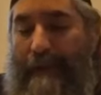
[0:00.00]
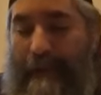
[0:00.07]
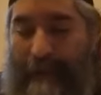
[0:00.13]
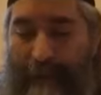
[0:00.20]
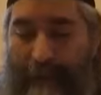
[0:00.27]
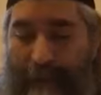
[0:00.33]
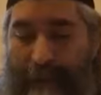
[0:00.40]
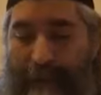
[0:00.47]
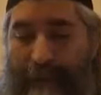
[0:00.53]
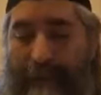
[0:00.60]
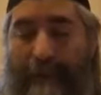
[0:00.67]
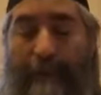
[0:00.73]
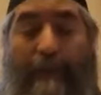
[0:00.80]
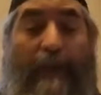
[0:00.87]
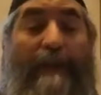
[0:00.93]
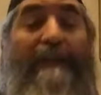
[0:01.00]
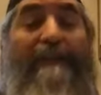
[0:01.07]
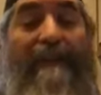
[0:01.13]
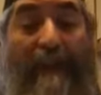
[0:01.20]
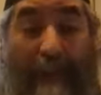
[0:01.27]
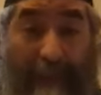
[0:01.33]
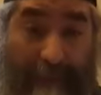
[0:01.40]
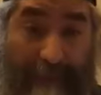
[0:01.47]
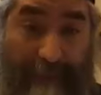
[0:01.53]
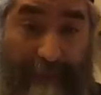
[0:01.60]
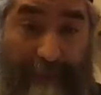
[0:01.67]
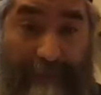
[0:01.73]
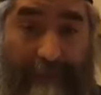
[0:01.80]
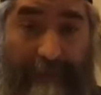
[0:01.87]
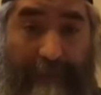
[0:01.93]
the tzvi
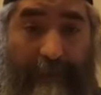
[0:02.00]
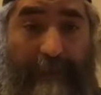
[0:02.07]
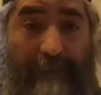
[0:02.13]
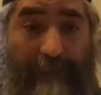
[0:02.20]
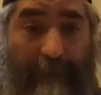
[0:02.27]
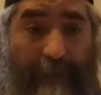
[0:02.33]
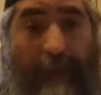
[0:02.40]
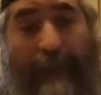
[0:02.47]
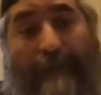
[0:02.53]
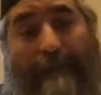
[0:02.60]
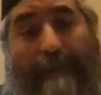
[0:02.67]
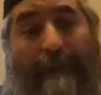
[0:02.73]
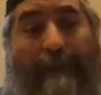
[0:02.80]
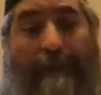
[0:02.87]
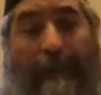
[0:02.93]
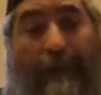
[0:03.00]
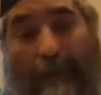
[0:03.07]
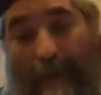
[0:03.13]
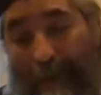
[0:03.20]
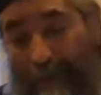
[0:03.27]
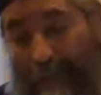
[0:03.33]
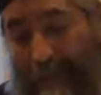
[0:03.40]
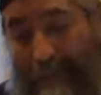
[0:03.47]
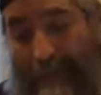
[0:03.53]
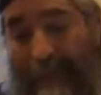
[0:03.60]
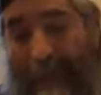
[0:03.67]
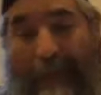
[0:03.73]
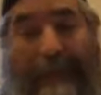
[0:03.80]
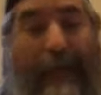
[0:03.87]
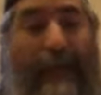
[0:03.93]
in the end the
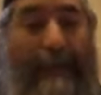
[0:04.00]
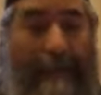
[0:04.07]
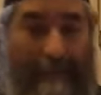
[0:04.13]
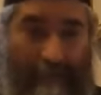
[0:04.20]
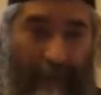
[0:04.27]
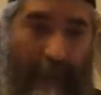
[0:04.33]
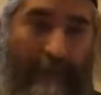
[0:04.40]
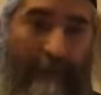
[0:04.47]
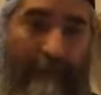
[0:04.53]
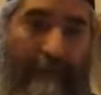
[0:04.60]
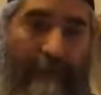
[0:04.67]
ayal, right?